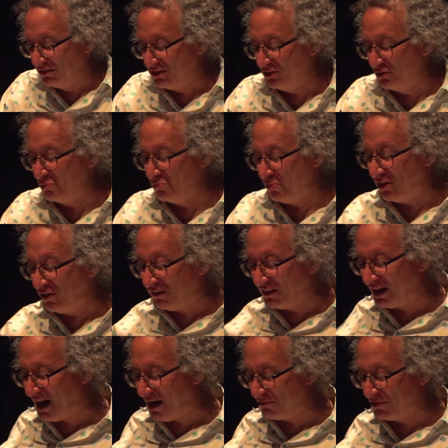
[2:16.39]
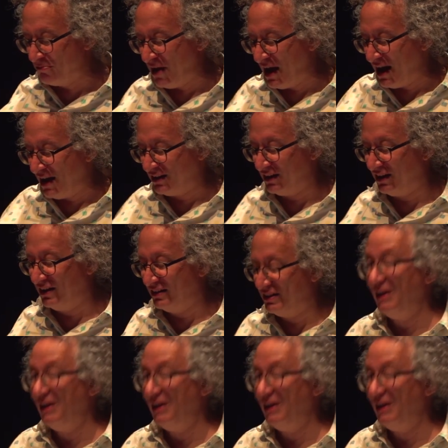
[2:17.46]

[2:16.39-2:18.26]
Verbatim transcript: to pull the camera back and